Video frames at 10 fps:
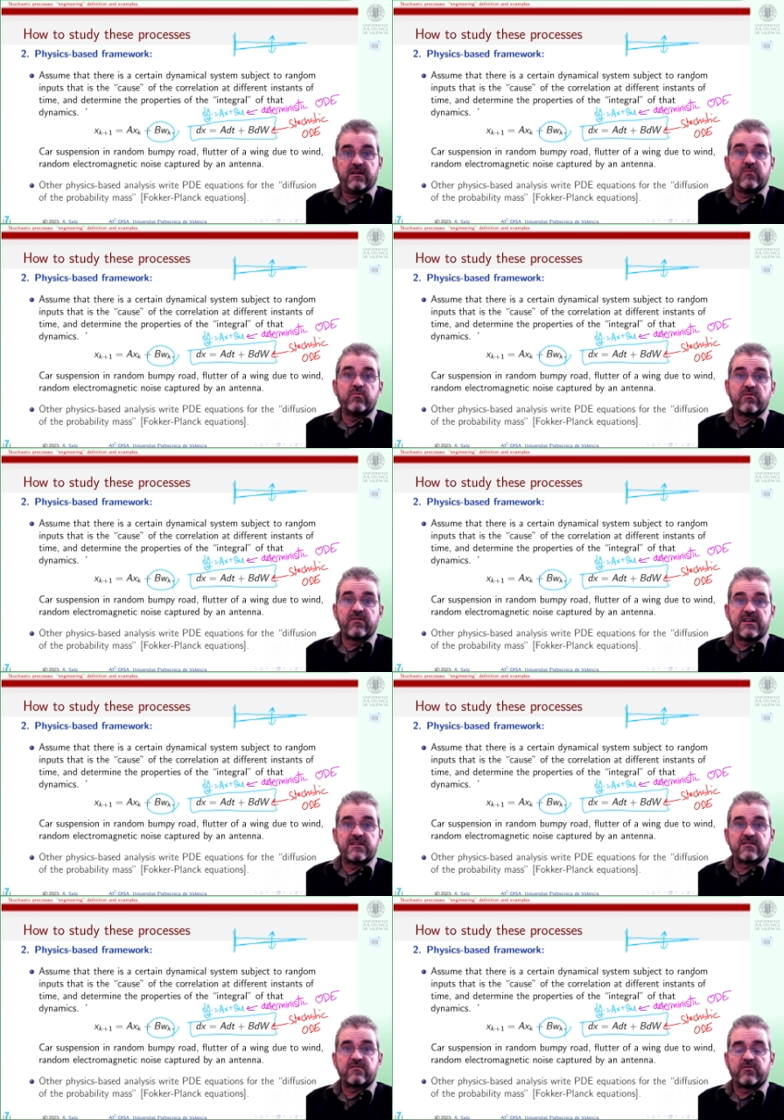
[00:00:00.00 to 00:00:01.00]
In both
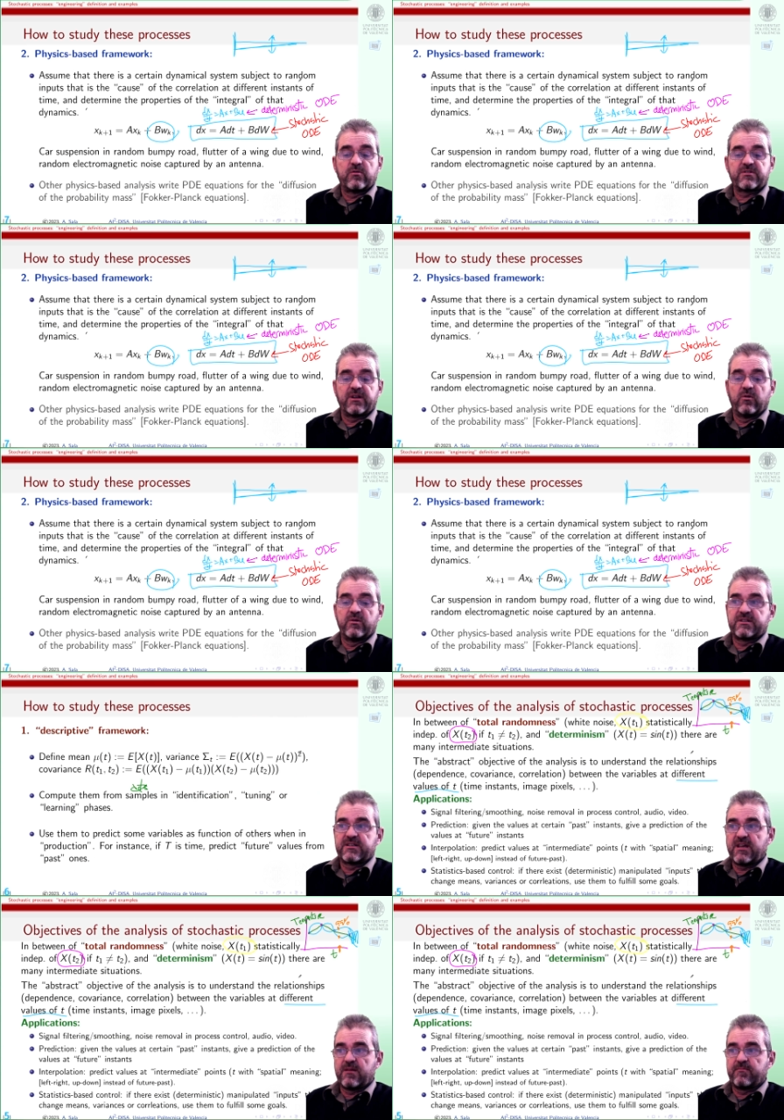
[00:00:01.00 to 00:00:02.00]
cases, of course, the goal is the
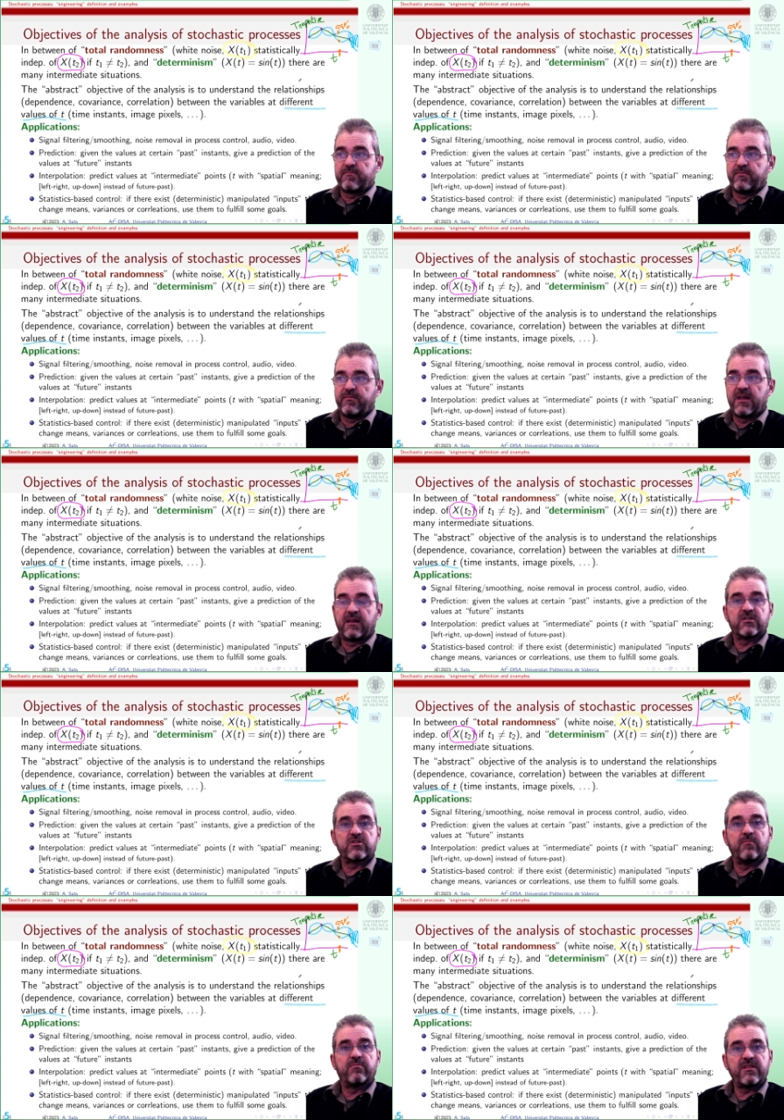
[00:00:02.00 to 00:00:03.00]
same, making
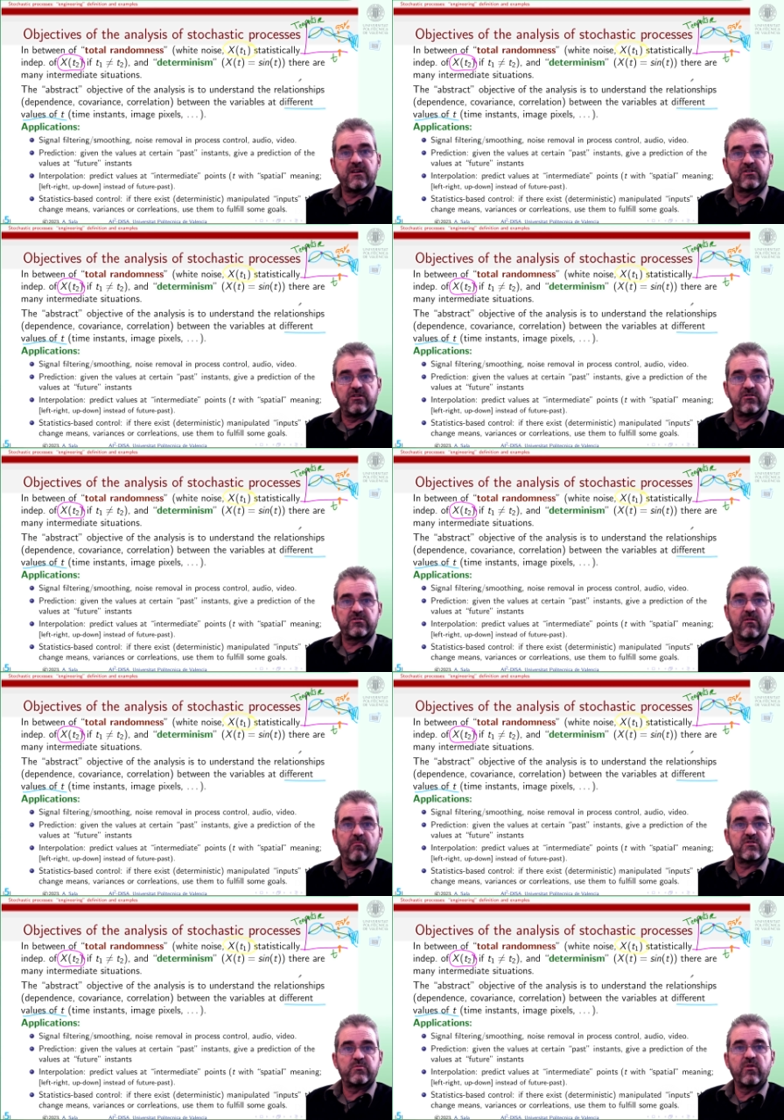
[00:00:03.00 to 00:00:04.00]
some predictions,
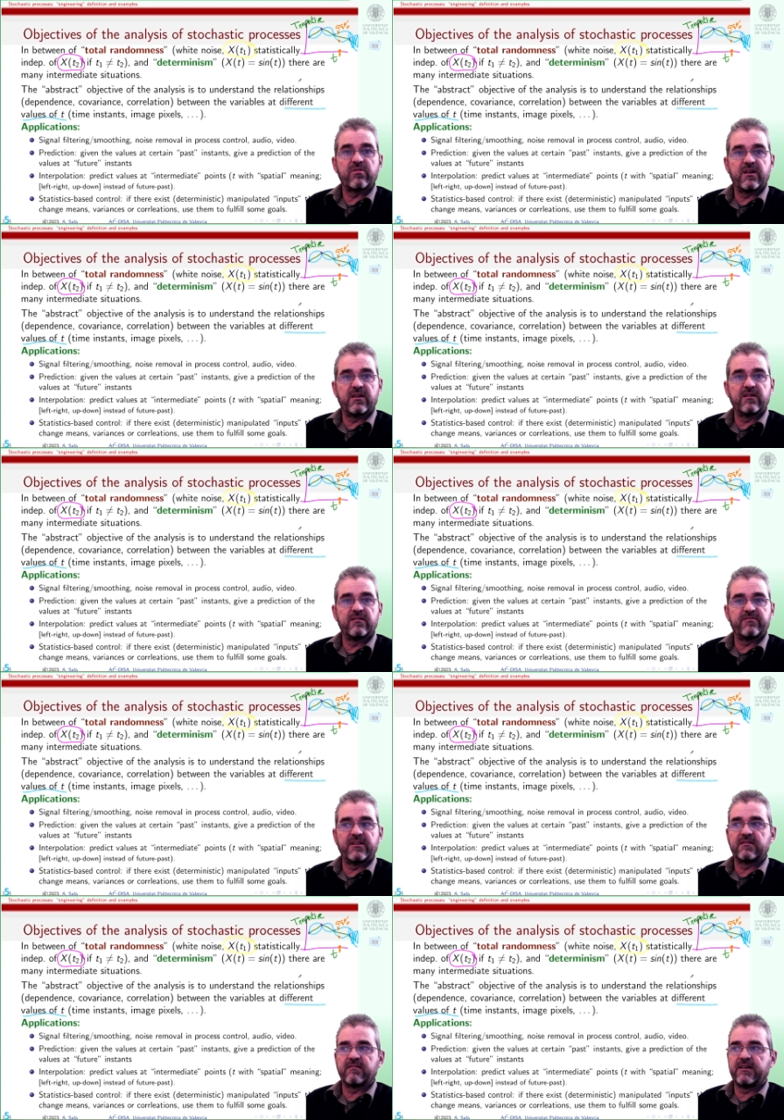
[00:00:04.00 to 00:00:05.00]
some smoothing,
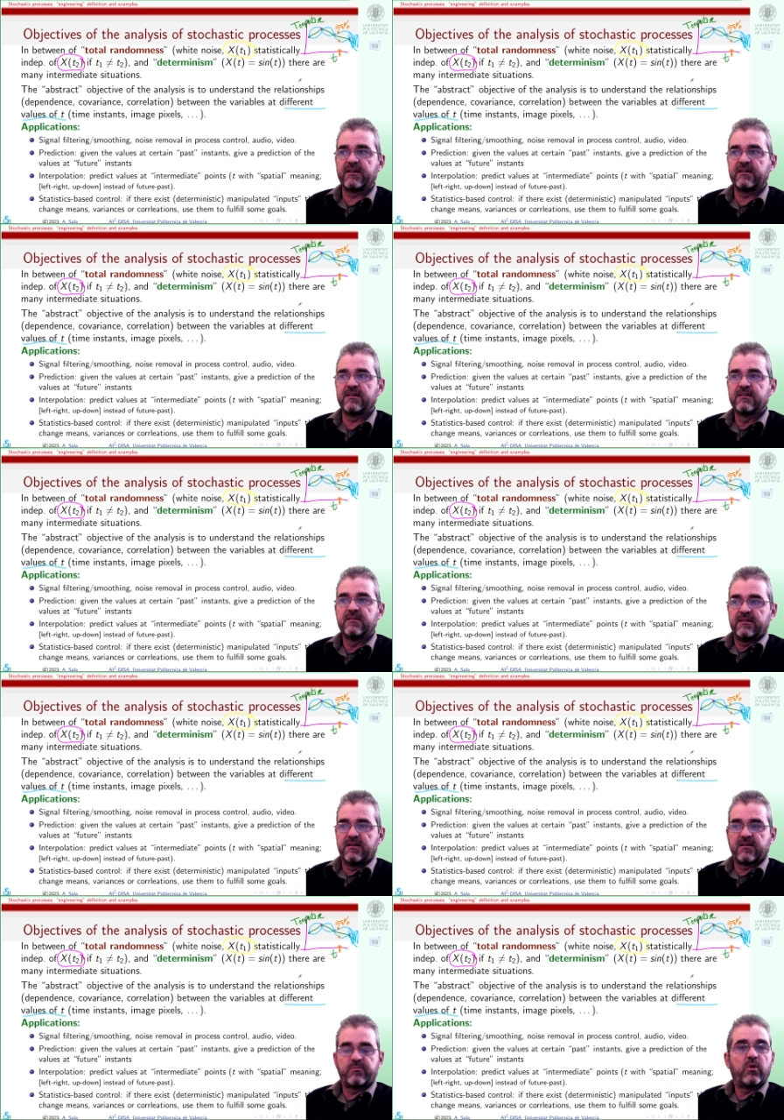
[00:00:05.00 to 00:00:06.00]
filtering,
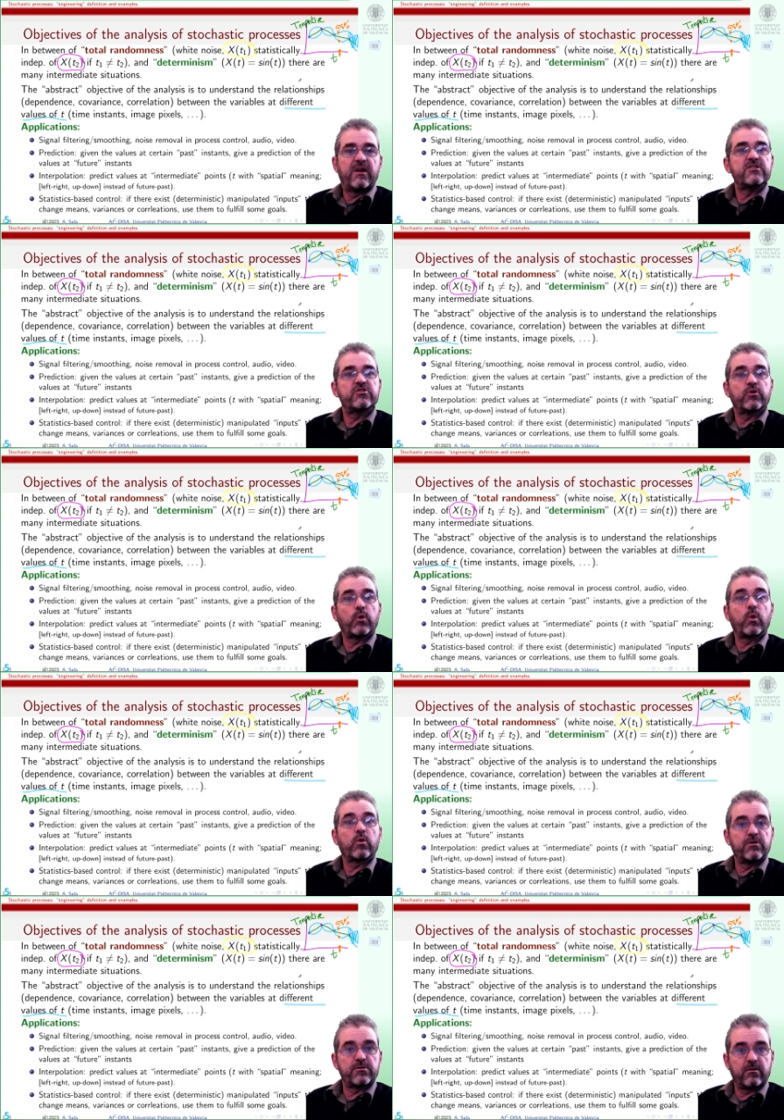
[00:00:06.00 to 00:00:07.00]
interpolation, or
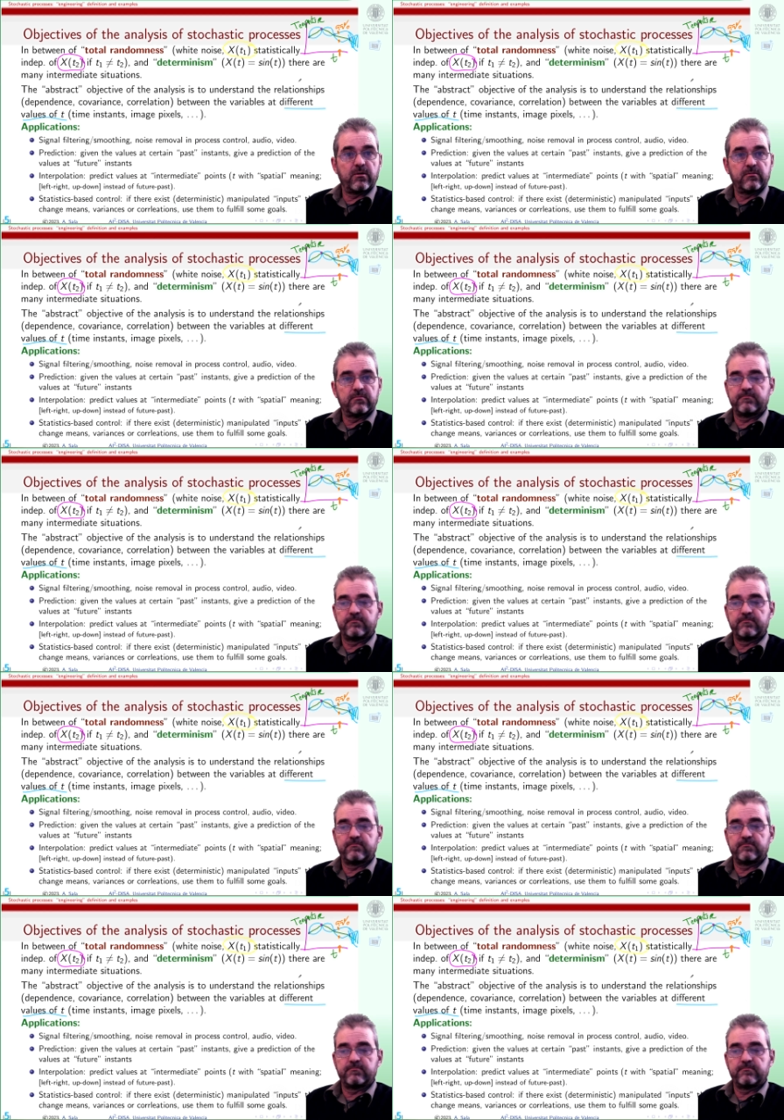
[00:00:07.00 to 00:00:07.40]
control.